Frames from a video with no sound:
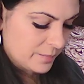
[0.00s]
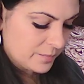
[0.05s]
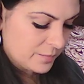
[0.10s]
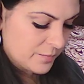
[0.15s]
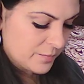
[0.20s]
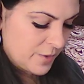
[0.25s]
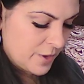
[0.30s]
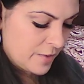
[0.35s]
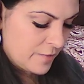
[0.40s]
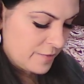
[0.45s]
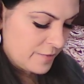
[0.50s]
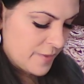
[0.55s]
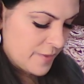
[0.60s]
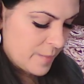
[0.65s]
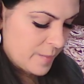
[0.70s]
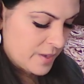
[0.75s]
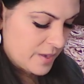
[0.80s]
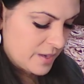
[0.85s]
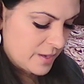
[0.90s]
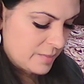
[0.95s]
very
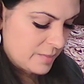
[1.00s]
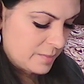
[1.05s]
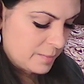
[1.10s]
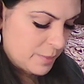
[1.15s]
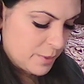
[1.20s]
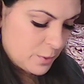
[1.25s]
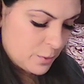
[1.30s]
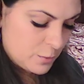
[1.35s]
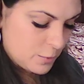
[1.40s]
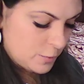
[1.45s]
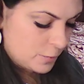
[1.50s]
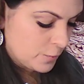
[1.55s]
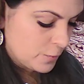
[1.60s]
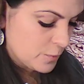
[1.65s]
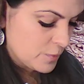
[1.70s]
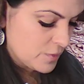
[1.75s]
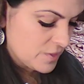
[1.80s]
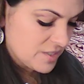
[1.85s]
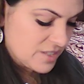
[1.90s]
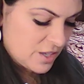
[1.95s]
feminine,
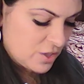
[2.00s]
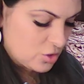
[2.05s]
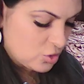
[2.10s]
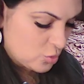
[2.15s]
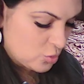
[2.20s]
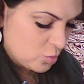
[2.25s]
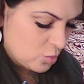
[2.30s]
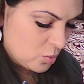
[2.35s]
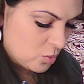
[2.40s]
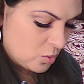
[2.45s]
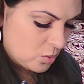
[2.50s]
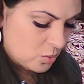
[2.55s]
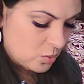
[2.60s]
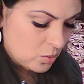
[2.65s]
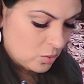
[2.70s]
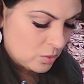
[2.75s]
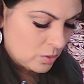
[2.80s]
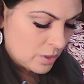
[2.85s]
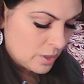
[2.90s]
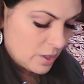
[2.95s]
beautiful,
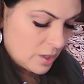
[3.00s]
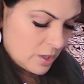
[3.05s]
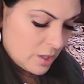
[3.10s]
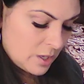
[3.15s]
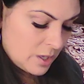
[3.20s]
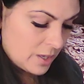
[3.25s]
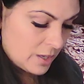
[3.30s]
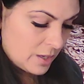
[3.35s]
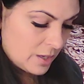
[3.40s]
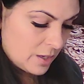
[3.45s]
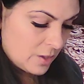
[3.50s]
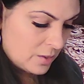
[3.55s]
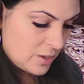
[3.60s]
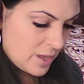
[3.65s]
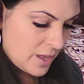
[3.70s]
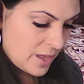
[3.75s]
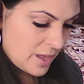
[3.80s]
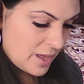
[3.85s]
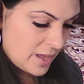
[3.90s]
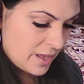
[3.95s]
sensual,
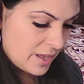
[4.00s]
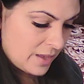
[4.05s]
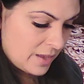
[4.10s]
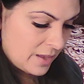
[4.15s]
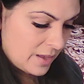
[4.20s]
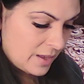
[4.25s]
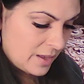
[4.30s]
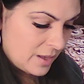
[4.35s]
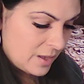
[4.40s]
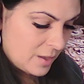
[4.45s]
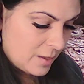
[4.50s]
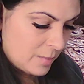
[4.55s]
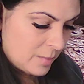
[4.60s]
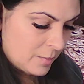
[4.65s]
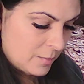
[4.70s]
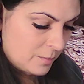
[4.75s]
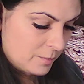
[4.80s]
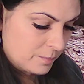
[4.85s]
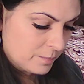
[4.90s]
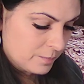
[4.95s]
okay,
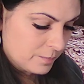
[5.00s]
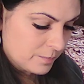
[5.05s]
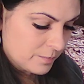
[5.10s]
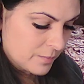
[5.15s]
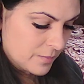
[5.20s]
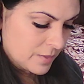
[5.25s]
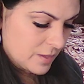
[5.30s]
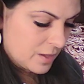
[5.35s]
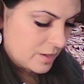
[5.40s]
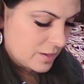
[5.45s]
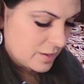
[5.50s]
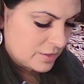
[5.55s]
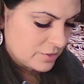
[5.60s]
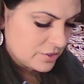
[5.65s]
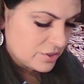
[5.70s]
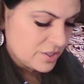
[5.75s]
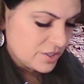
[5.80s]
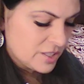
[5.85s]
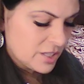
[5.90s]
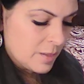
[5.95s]

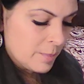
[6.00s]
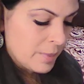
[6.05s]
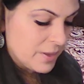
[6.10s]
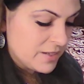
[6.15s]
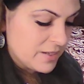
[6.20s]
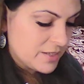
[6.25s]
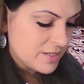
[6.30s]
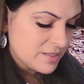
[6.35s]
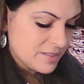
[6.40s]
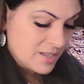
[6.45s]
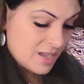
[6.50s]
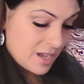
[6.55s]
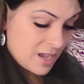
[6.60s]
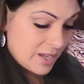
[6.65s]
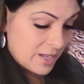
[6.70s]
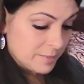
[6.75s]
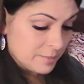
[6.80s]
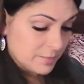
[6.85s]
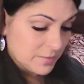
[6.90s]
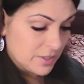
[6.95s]
just an abundant
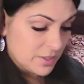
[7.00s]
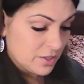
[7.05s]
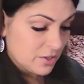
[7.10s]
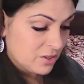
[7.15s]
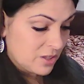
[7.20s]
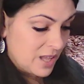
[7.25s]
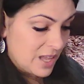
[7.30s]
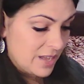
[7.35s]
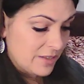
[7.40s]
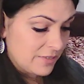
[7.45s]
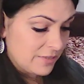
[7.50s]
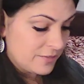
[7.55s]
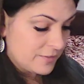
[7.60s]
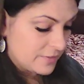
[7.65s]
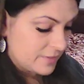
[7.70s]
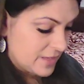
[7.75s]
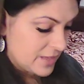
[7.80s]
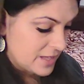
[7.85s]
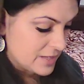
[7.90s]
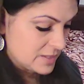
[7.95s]
time in your life.
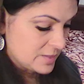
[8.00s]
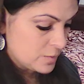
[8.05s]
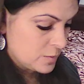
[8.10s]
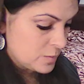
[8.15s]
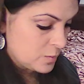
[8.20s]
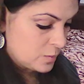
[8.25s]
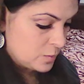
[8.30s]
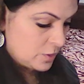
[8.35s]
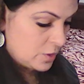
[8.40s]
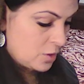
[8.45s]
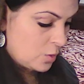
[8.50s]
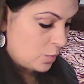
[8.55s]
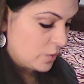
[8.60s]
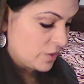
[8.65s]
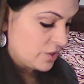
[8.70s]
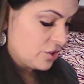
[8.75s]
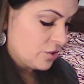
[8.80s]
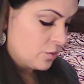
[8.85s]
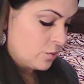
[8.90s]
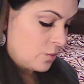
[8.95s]
That's
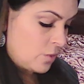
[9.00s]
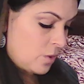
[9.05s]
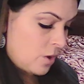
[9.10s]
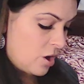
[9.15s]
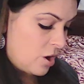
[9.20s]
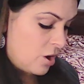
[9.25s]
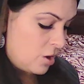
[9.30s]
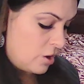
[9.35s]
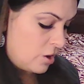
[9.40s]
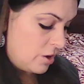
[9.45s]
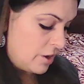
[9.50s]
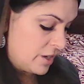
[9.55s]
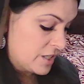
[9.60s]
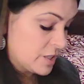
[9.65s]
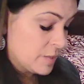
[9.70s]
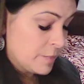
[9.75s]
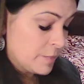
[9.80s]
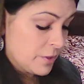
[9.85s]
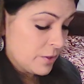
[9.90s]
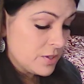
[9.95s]
what you are
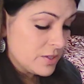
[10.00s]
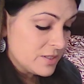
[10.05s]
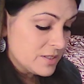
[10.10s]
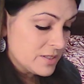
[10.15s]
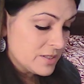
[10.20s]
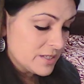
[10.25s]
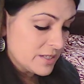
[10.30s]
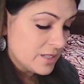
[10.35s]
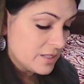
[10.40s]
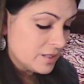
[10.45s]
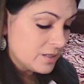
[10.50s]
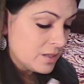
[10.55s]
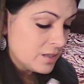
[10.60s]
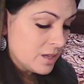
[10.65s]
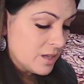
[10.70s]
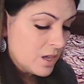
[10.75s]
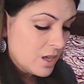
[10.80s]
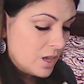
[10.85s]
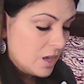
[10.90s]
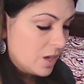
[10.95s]
experiencing,
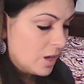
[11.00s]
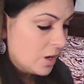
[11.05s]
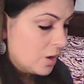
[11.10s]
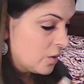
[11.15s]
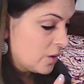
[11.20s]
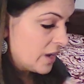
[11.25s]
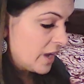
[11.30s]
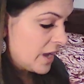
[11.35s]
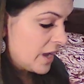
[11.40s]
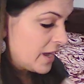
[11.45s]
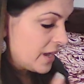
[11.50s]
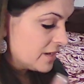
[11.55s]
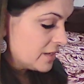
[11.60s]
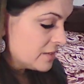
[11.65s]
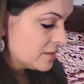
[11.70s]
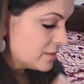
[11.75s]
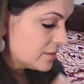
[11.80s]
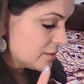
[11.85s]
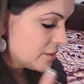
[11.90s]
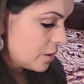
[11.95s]
okay.
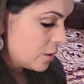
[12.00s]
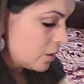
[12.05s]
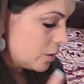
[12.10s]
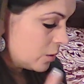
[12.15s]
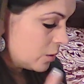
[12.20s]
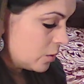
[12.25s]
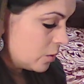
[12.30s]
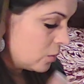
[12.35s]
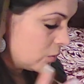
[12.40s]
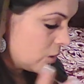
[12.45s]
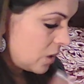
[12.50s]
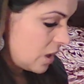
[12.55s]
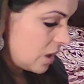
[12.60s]
So